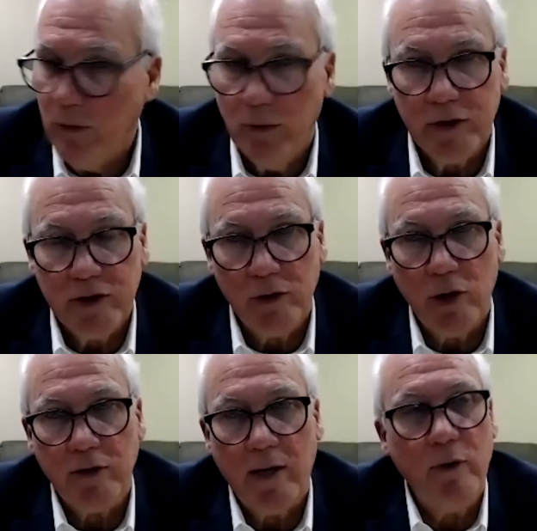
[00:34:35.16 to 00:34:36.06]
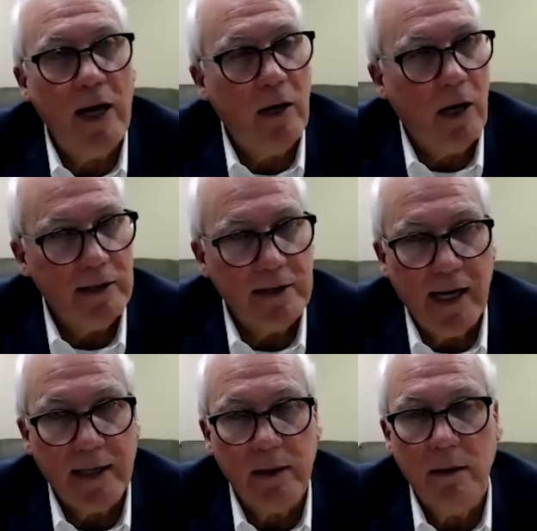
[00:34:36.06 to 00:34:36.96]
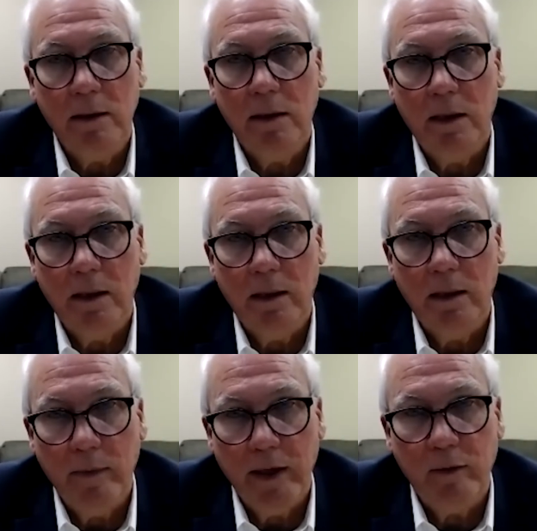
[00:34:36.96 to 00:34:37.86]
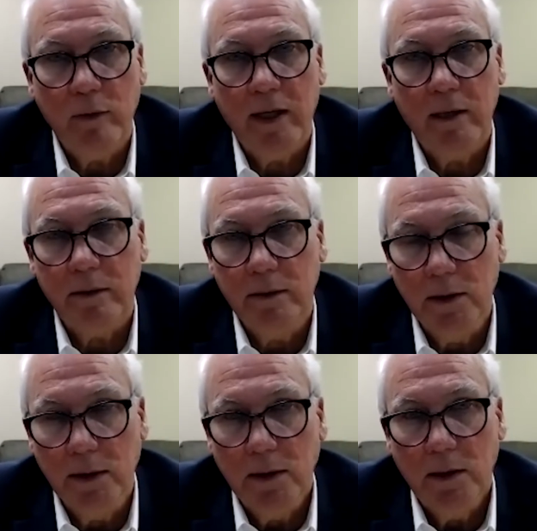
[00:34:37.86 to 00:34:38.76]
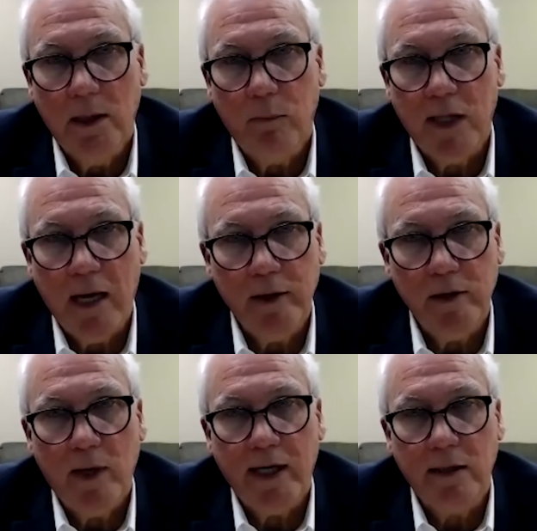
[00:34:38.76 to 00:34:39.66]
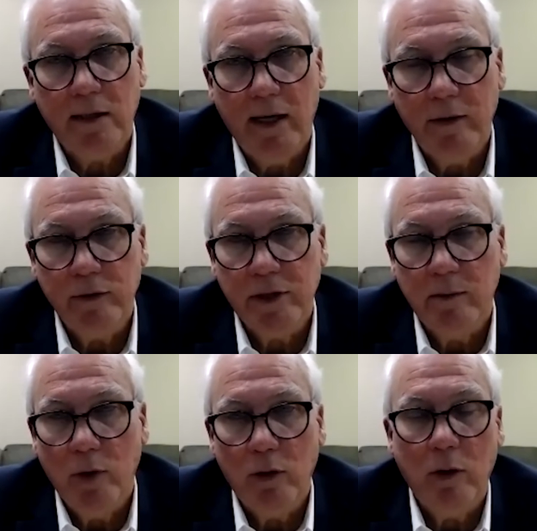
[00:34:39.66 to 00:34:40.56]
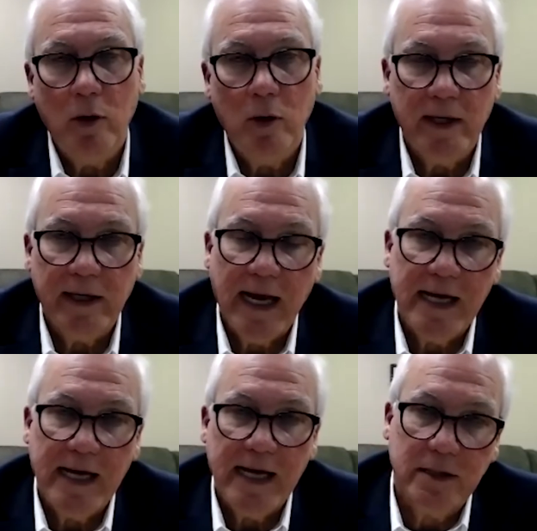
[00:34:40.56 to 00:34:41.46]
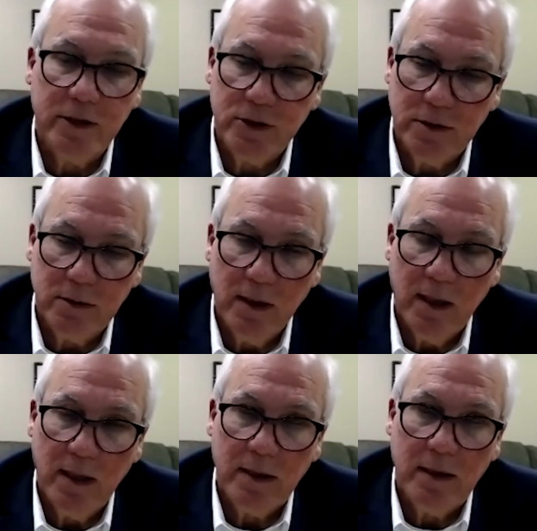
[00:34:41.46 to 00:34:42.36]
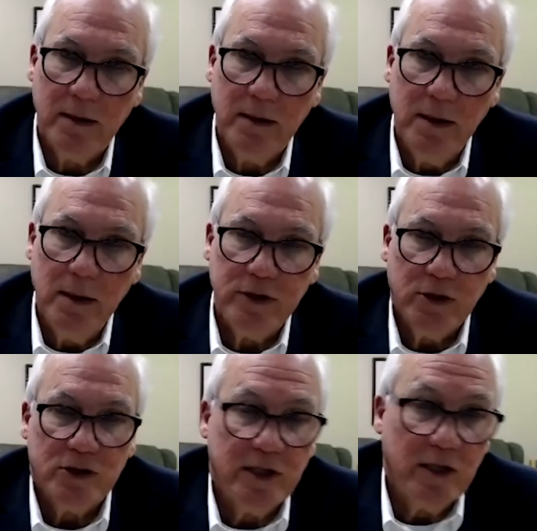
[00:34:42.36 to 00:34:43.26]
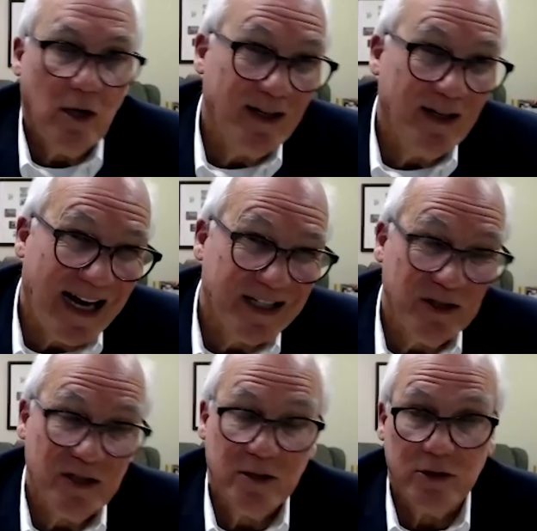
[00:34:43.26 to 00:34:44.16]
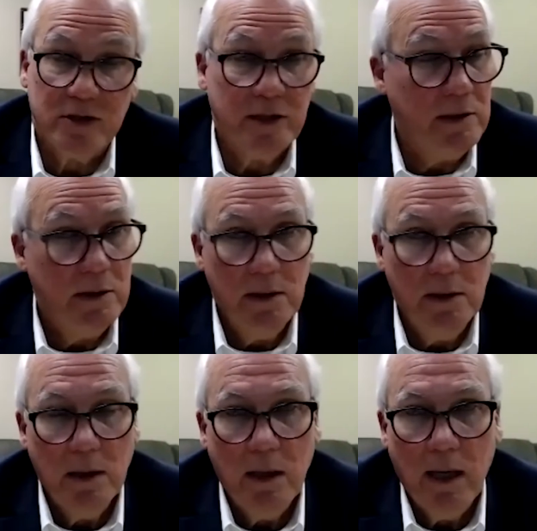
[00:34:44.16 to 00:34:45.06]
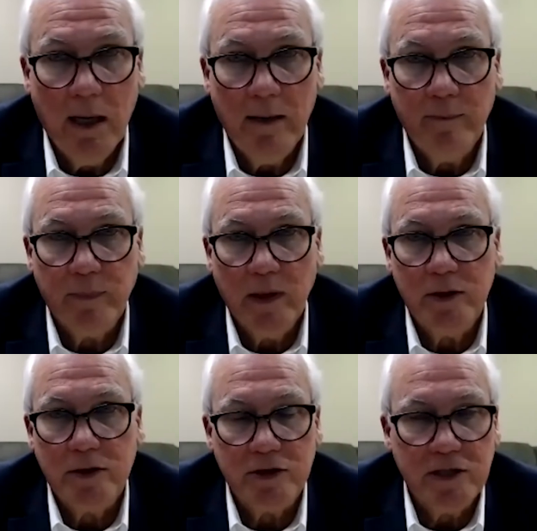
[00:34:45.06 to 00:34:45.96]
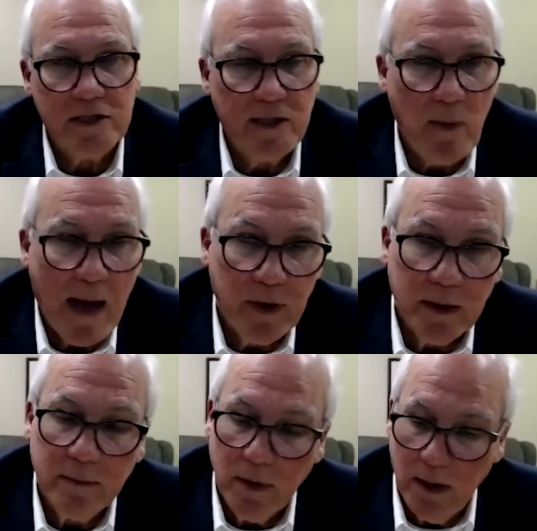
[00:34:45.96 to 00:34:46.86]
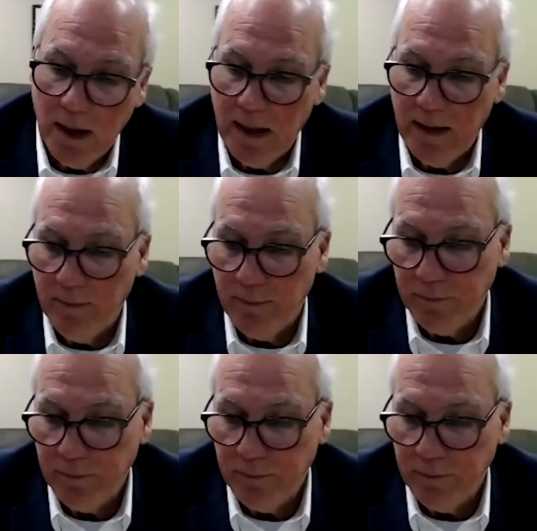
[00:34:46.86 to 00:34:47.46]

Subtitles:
a truck driver who had a heart attack and plowed into my client. It was in a motorhome at a gas station. And we still see heart attacks. You still see sleep apnea, and